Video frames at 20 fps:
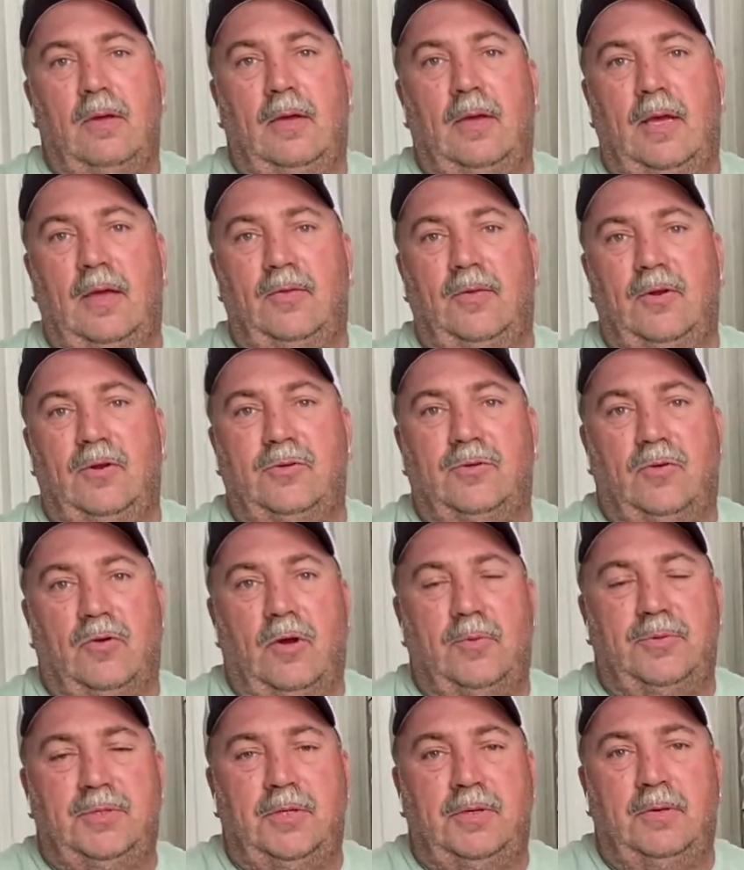in the
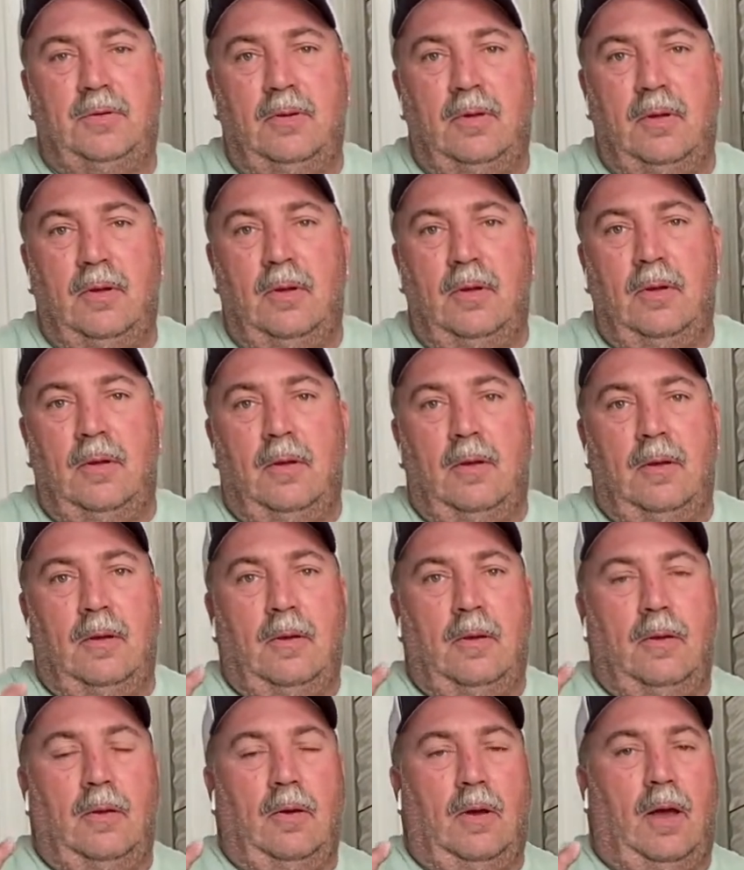description.
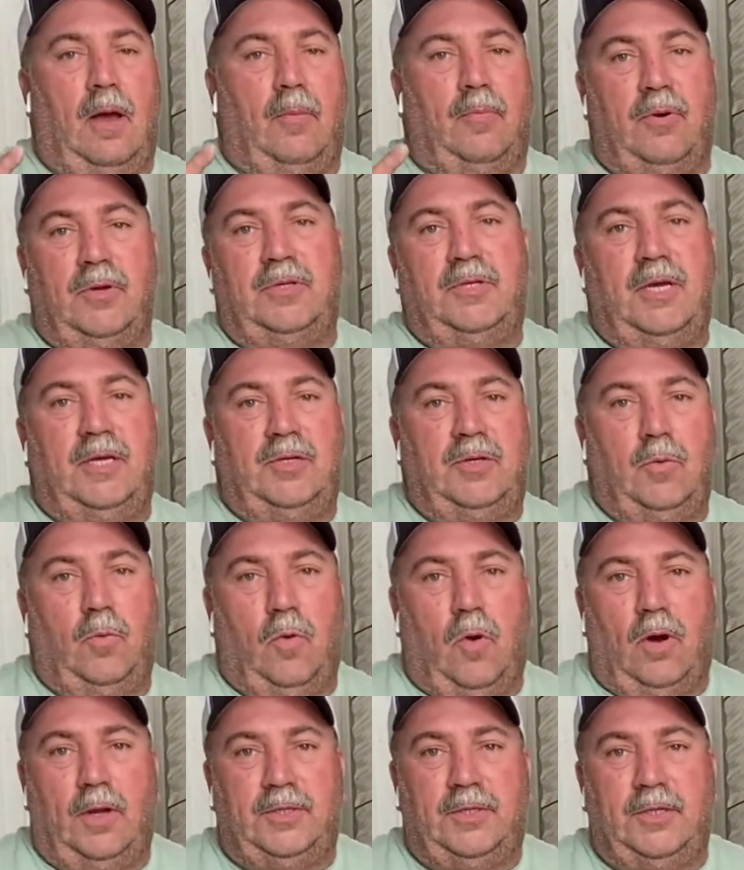I appreciate you
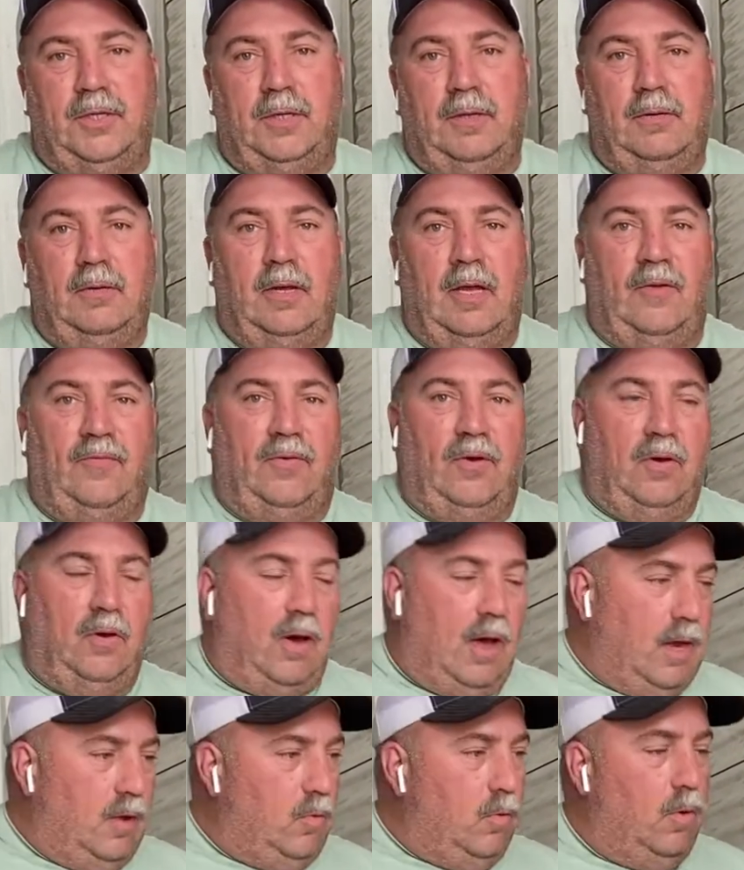watching. If you
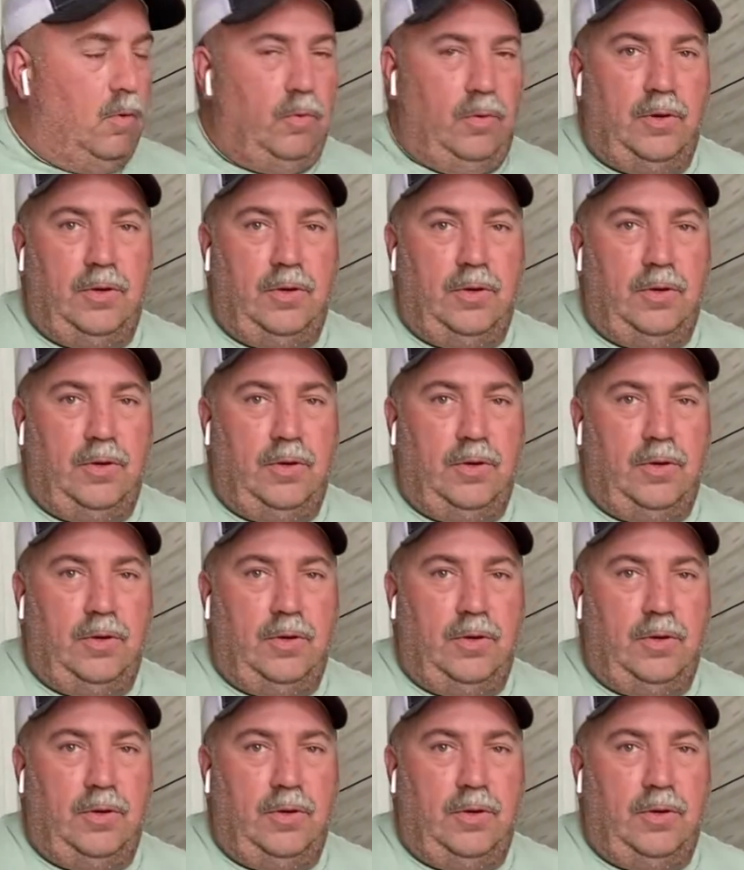like what we're